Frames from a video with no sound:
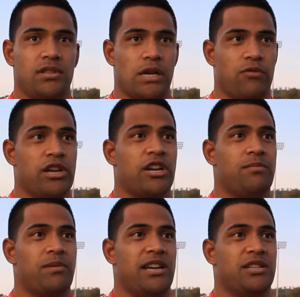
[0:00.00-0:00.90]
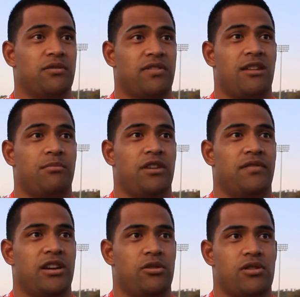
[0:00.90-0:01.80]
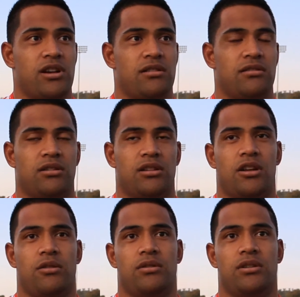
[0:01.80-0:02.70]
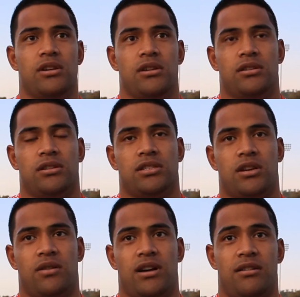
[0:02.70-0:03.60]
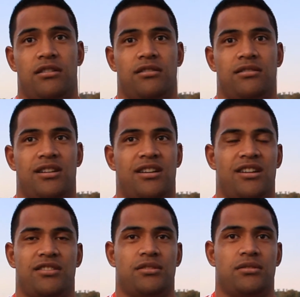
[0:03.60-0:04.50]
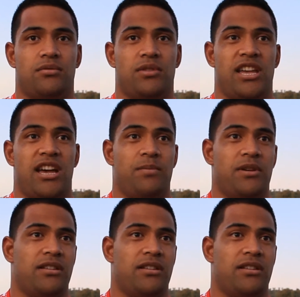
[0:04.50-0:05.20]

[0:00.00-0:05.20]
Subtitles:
Rico players who've come over at hooker. You know, so no, I was just really happy.